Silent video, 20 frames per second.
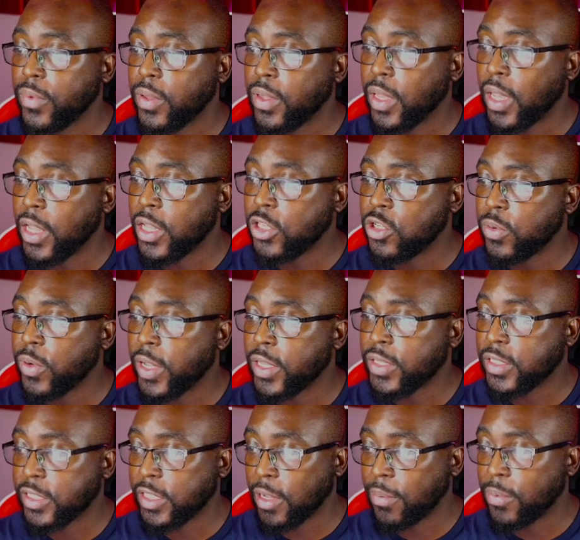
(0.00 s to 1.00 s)
and to
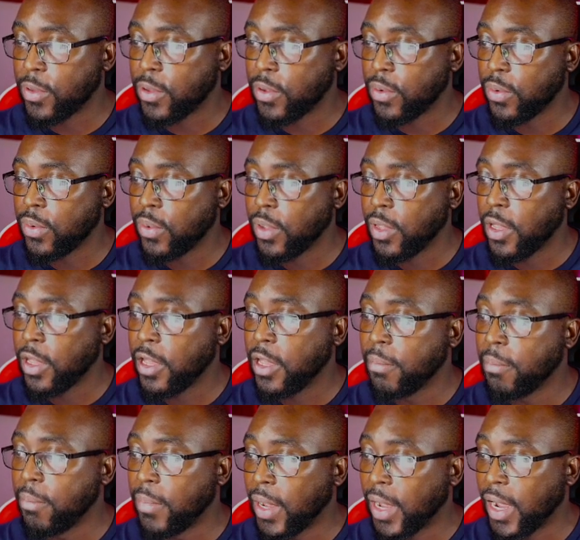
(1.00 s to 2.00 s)
accept you
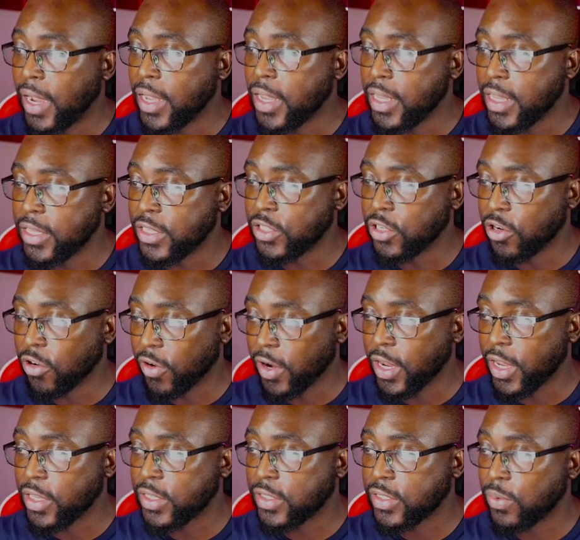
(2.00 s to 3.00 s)
by his grace.